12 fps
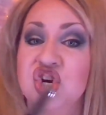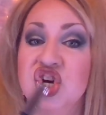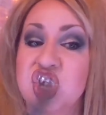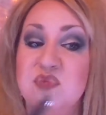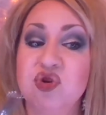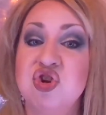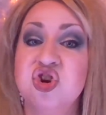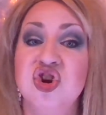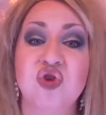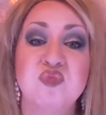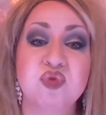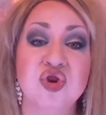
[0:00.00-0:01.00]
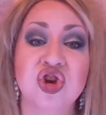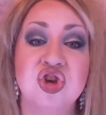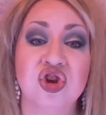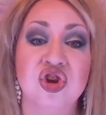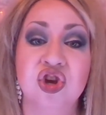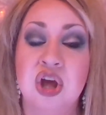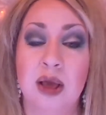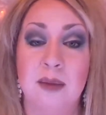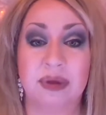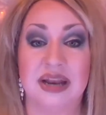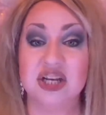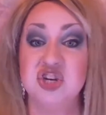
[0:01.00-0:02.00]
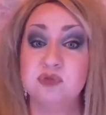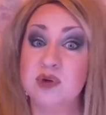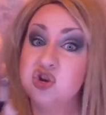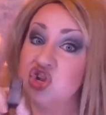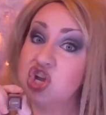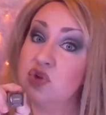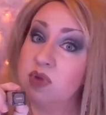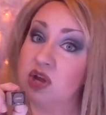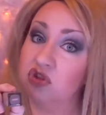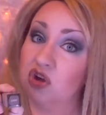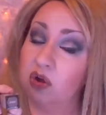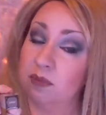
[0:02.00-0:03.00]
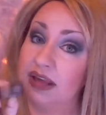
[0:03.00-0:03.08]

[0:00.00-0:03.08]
And I put it on pretty good. But I didn't put too much on,